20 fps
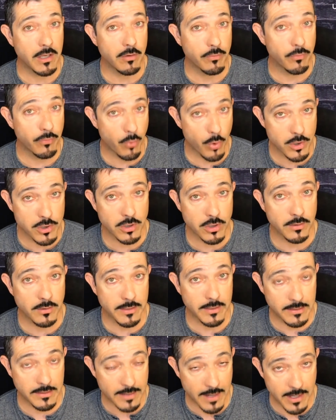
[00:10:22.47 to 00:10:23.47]

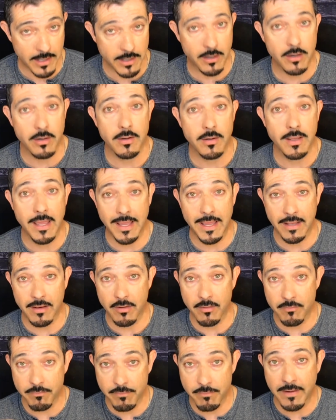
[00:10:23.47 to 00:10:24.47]
unfortunately dire
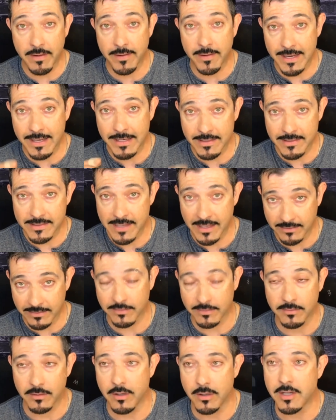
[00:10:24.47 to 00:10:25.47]
and very
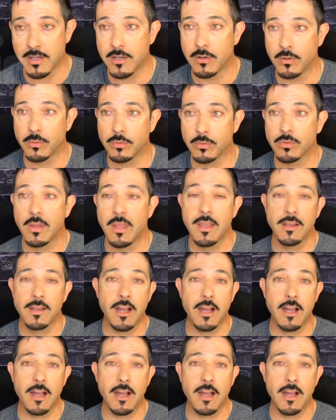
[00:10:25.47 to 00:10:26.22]
necessary news.